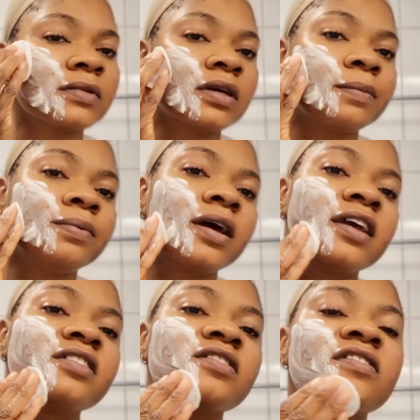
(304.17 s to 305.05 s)

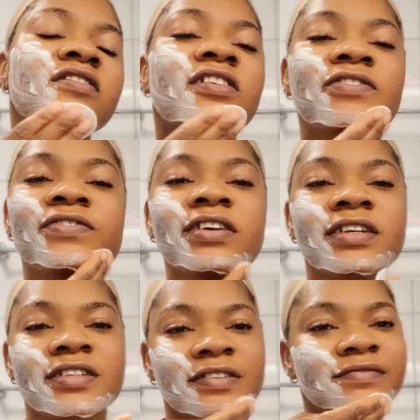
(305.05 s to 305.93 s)
Apply it on your
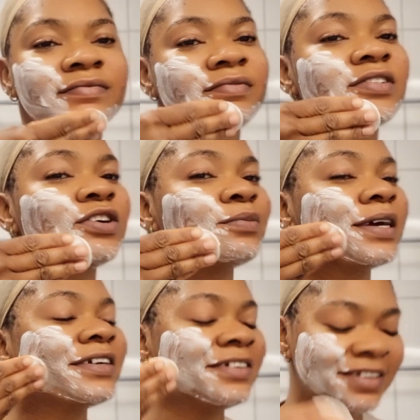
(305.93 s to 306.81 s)
face. Oh
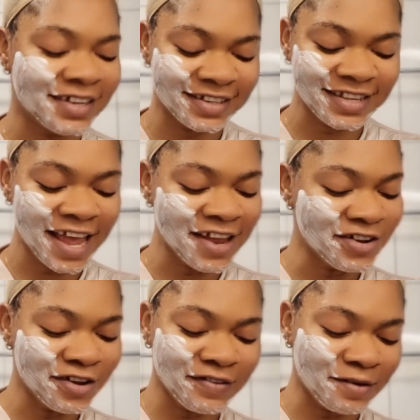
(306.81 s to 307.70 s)
my goodness, I
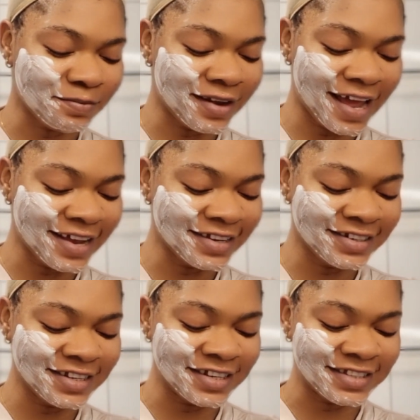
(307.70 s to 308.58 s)
love
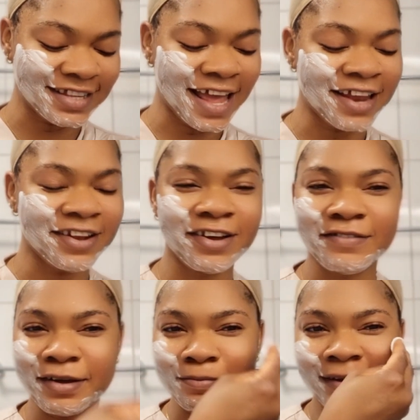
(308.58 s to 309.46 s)
applying this. I
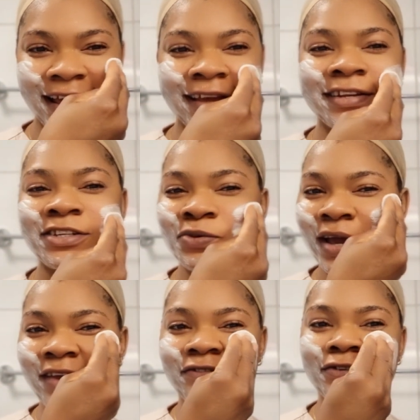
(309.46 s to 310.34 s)
love applying it. The
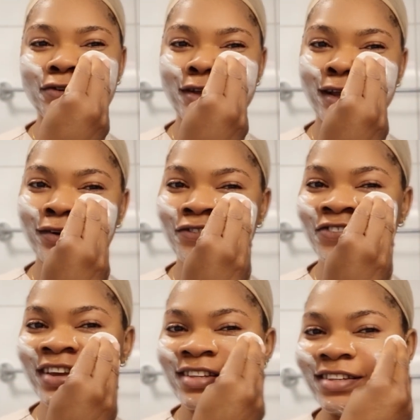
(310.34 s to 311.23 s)
way it feels on the
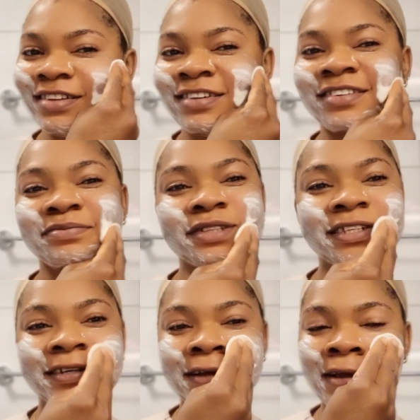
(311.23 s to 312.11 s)
face.
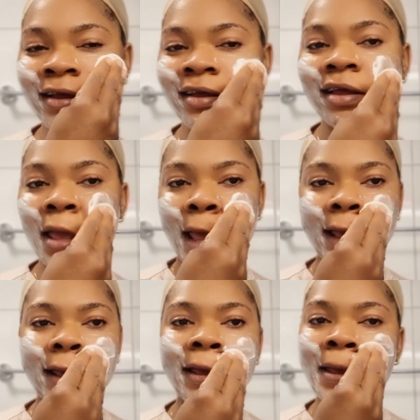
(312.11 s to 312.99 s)

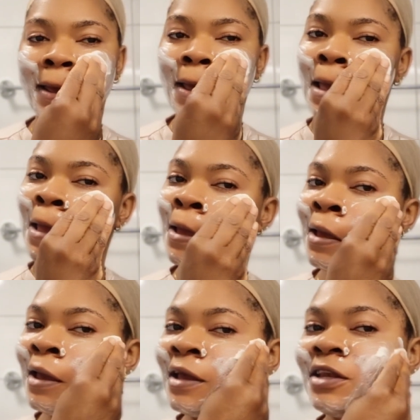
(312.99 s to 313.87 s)
Hey,
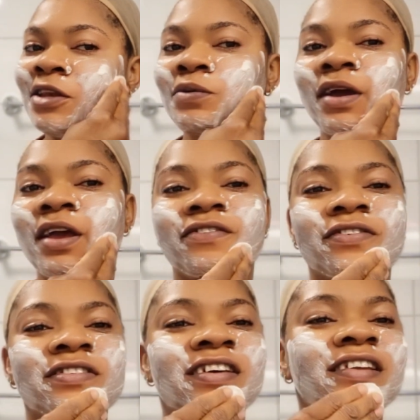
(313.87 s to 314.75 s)
the way it
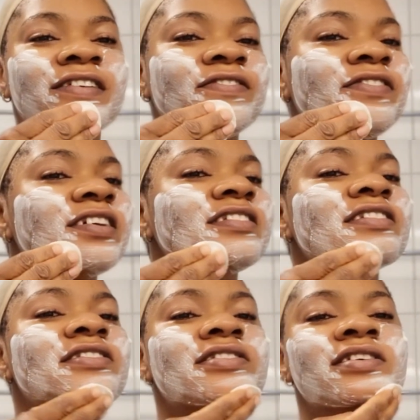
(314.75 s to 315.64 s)
feels on the face
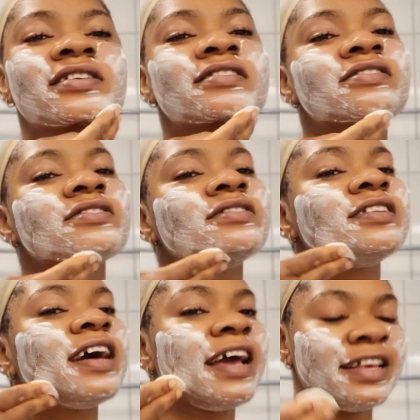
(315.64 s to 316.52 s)
is so
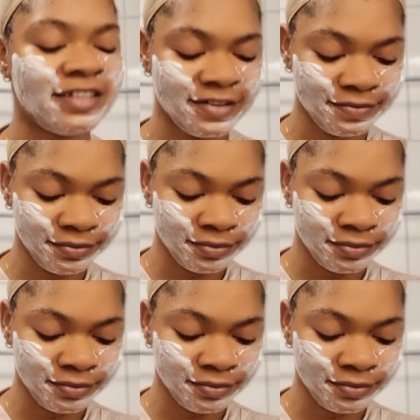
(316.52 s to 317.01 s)
nice.